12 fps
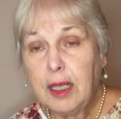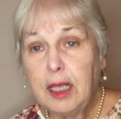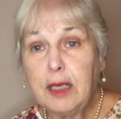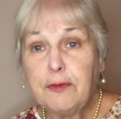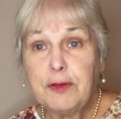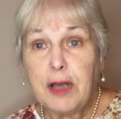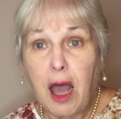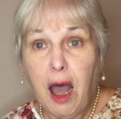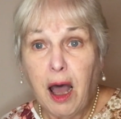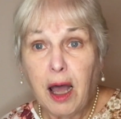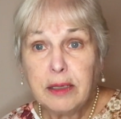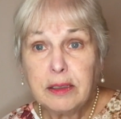If
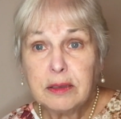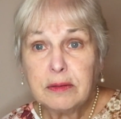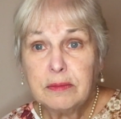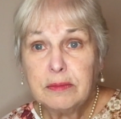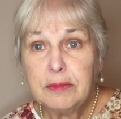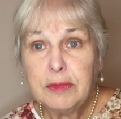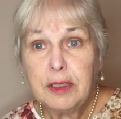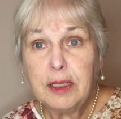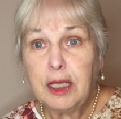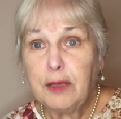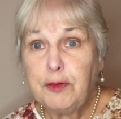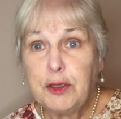not,
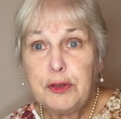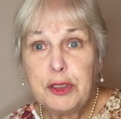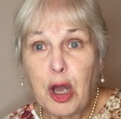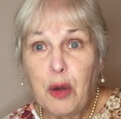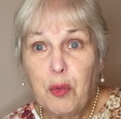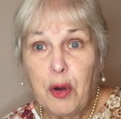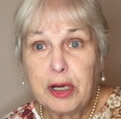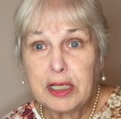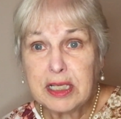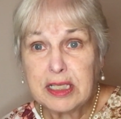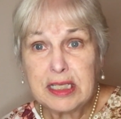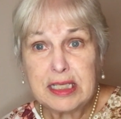If you don't want it
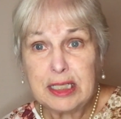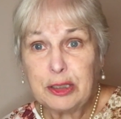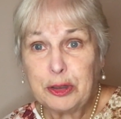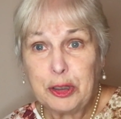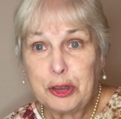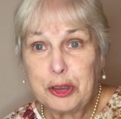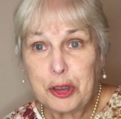to steal your